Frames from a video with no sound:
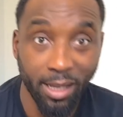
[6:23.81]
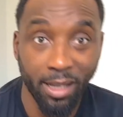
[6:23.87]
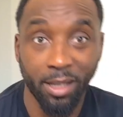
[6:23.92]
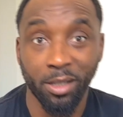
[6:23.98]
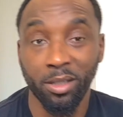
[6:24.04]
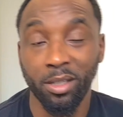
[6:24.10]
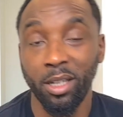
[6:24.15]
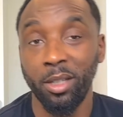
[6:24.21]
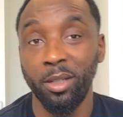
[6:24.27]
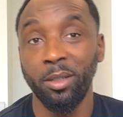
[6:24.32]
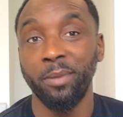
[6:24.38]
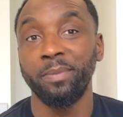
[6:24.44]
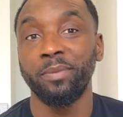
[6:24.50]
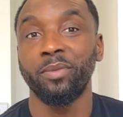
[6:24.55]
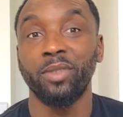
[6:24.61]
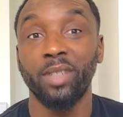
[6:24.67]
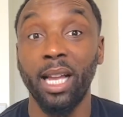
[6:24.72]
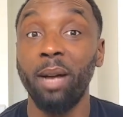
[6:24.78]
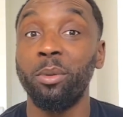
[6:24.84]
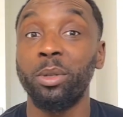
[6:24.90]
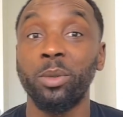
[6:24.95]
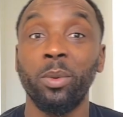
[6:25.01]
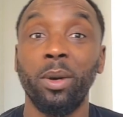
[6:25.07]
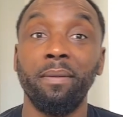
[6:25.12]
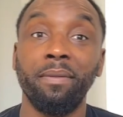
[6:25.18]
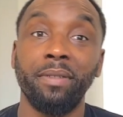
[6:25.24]
So that was
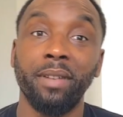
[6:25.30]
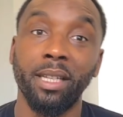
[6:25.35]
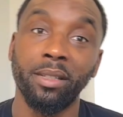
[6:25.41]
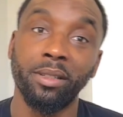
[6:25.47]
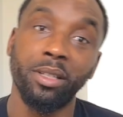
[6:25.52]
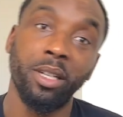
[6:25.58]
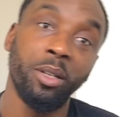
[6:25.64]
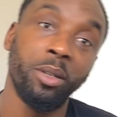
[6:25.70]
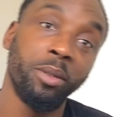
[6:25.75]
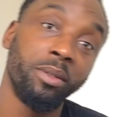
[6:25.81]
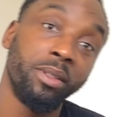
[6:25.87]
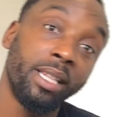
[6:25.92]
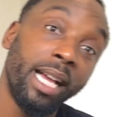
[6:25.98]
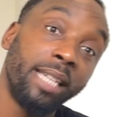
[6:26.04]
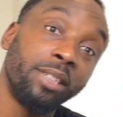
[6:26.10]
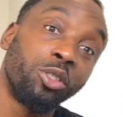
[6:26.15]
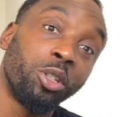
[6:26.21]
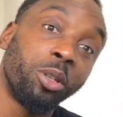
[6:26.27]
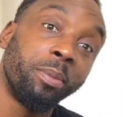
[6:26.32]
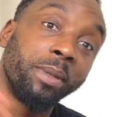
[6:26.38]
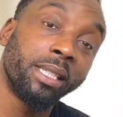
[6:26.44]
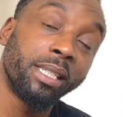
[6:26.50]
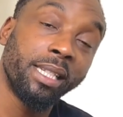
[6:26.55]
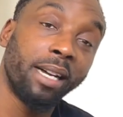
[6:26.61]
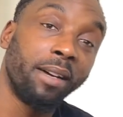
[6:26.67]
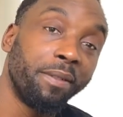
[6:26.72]
one thing. So that job is
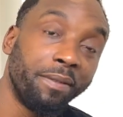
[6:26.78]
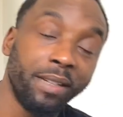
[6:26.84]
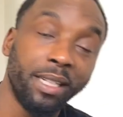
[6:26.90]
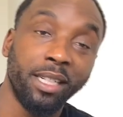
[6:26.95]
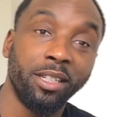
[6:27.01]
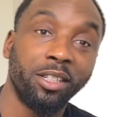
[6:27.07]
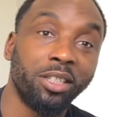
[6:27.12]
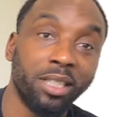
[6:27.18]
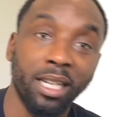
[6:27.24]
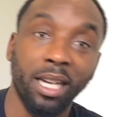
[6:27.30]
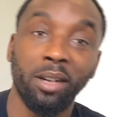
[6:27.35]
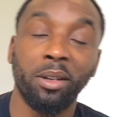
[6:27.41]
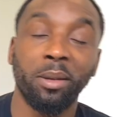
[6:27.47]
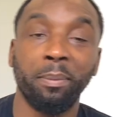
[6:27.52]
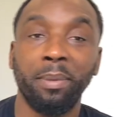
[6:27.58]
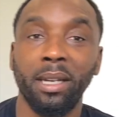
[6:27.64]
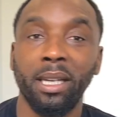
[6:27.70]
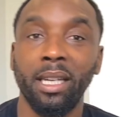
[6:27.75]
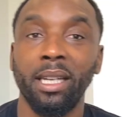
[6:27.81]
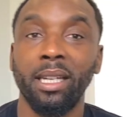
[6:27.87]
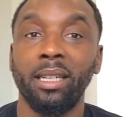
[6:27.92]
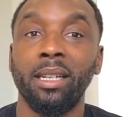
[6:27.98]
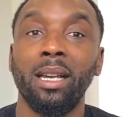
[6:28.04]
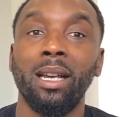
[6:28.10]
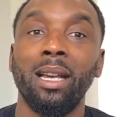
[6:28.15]
now finished and now completed.